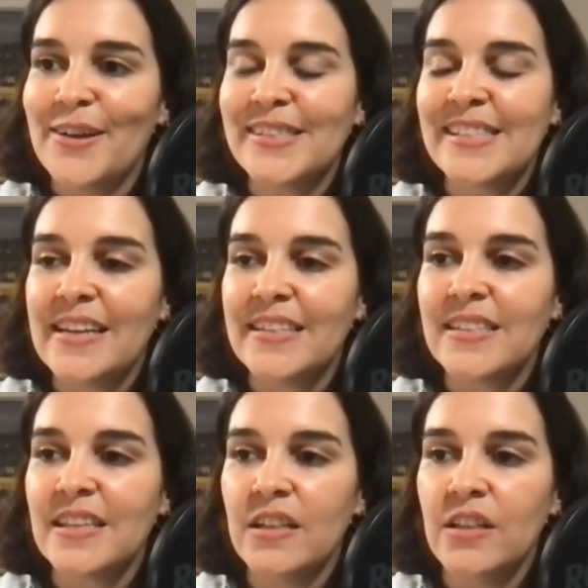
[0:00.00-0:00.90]

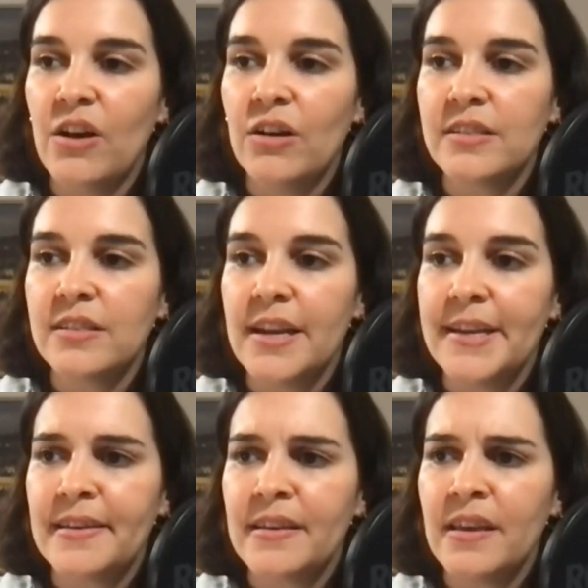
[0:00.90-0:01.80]
says a lot
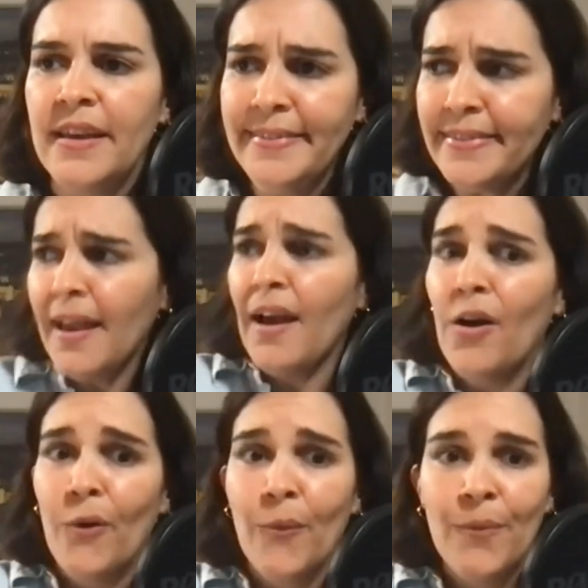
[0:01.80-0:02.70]
like,
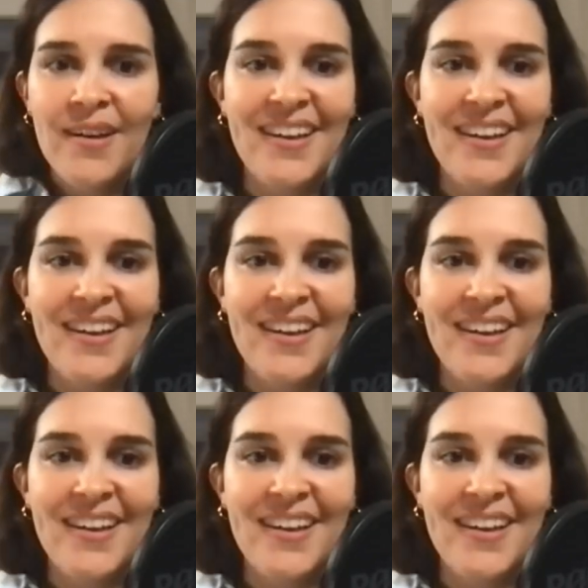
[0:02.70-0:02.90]
então,